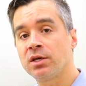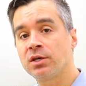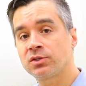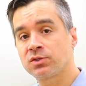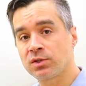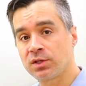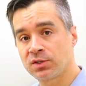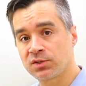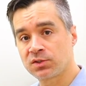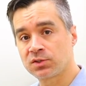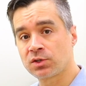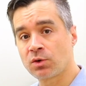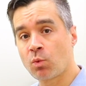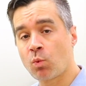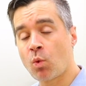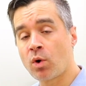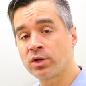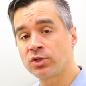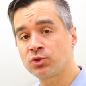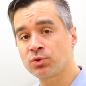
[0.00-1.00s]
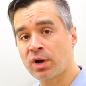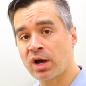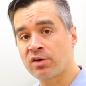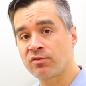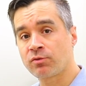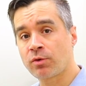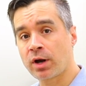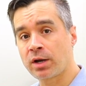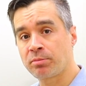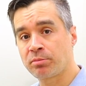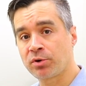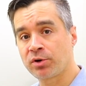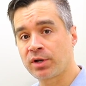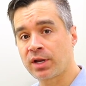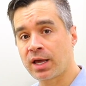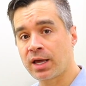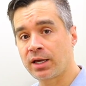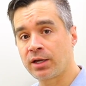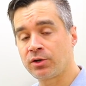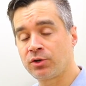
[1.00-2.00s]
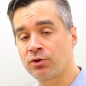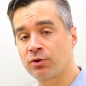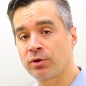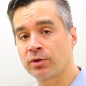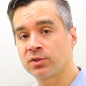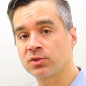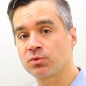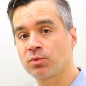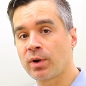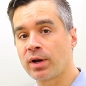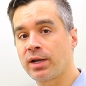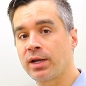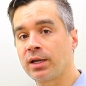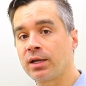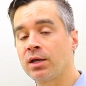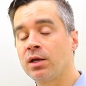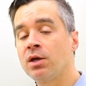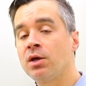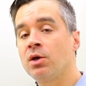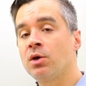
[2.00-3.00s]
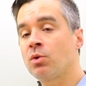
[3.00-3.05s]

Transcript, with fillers: So this is a one drive write per day endurance rating